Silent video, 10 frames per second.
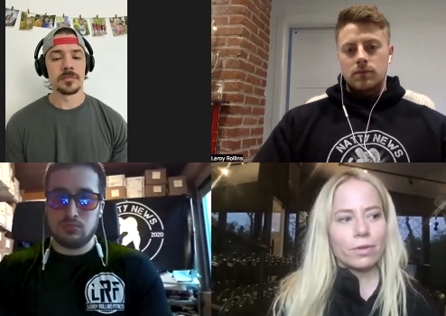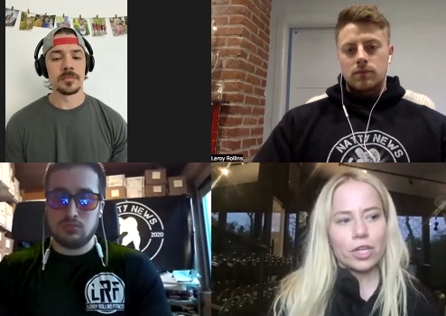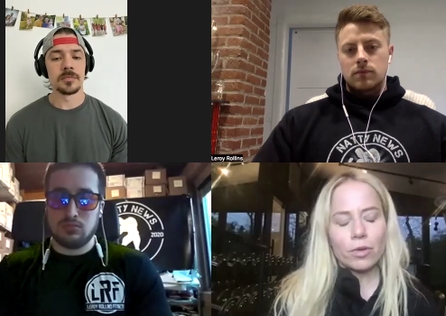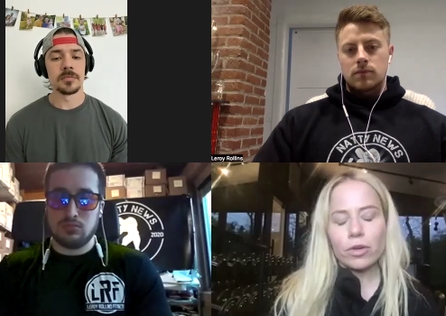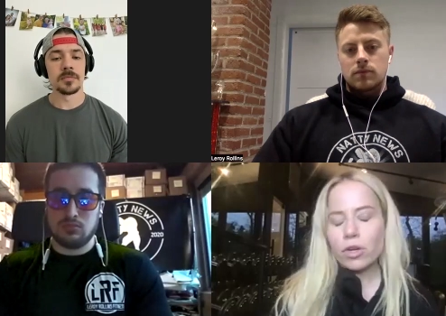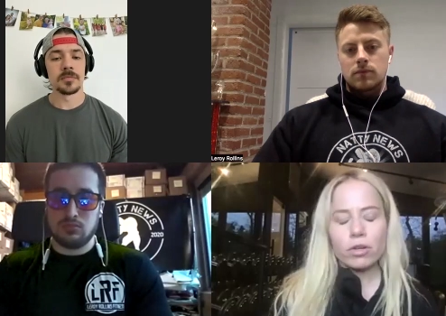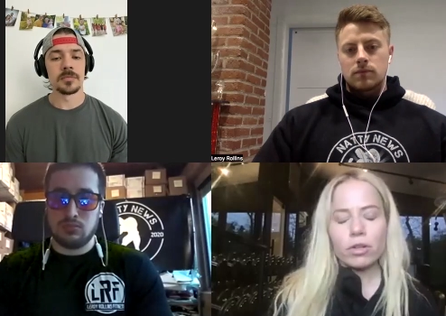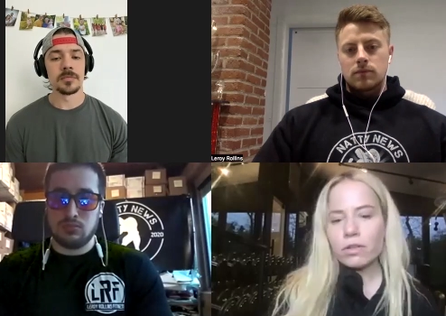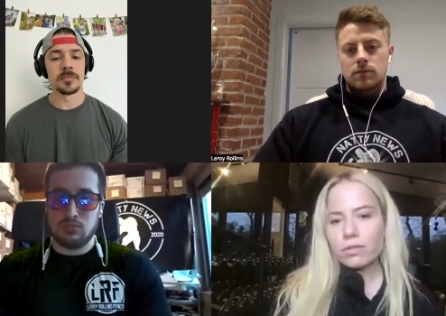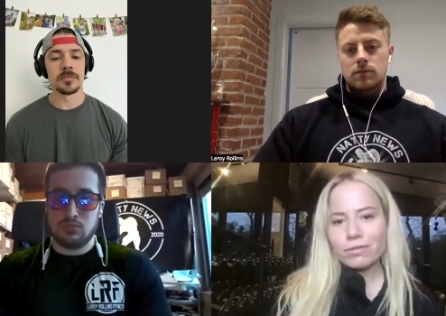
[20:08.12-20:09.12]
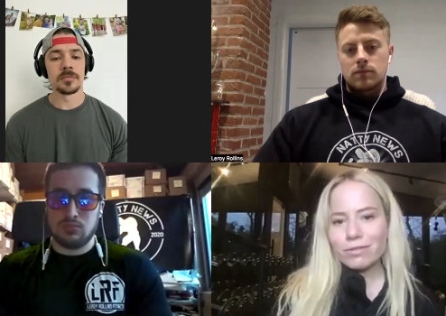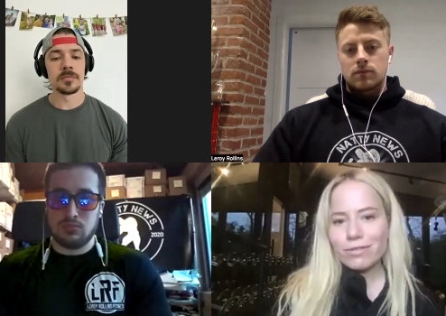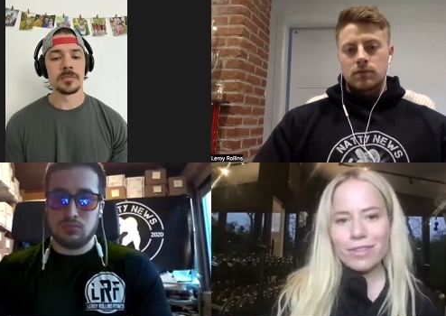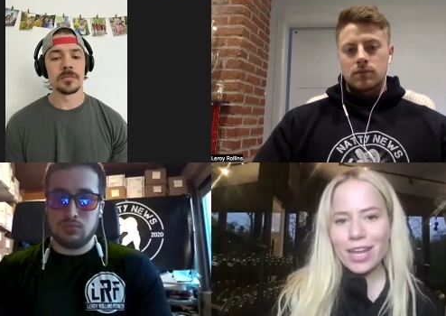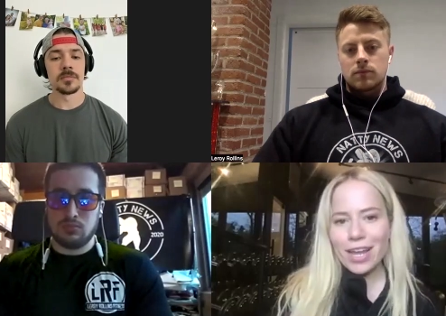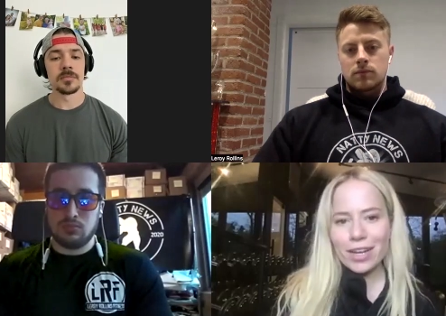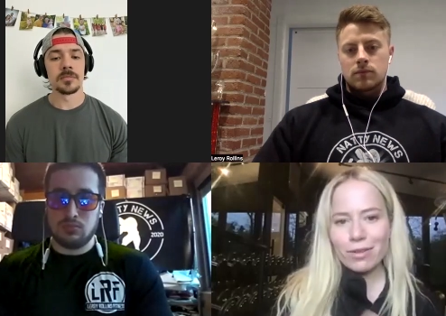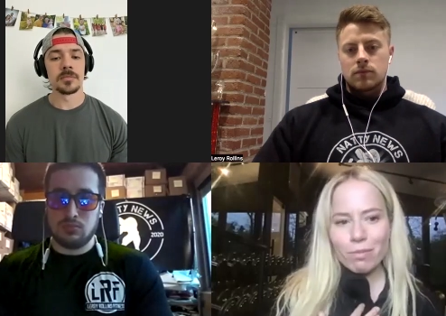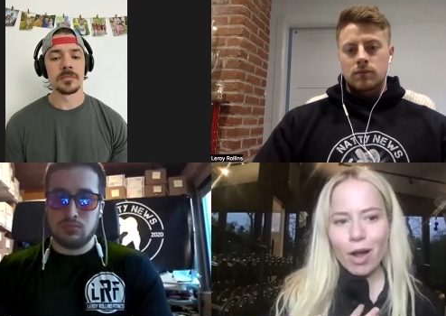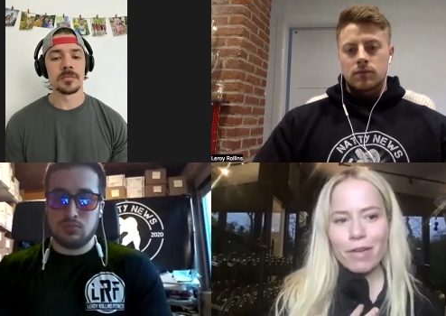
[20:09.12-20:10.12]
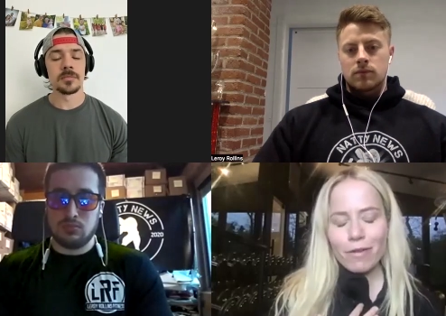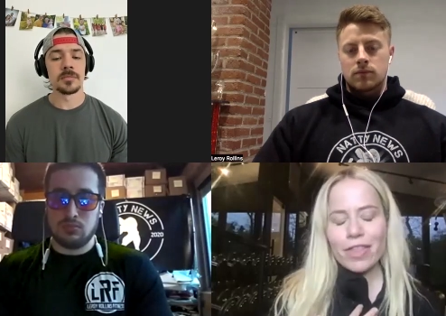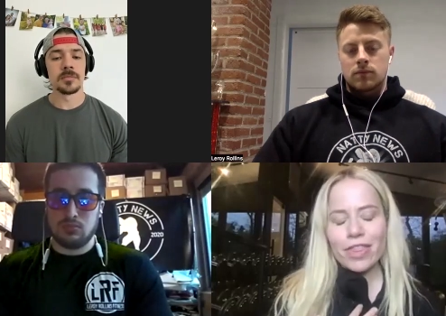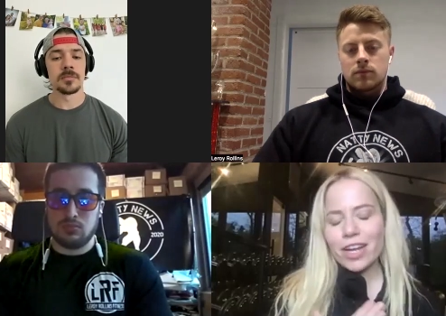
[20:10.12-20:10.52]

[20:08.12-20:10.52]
Speaker 1: know, the girl my friend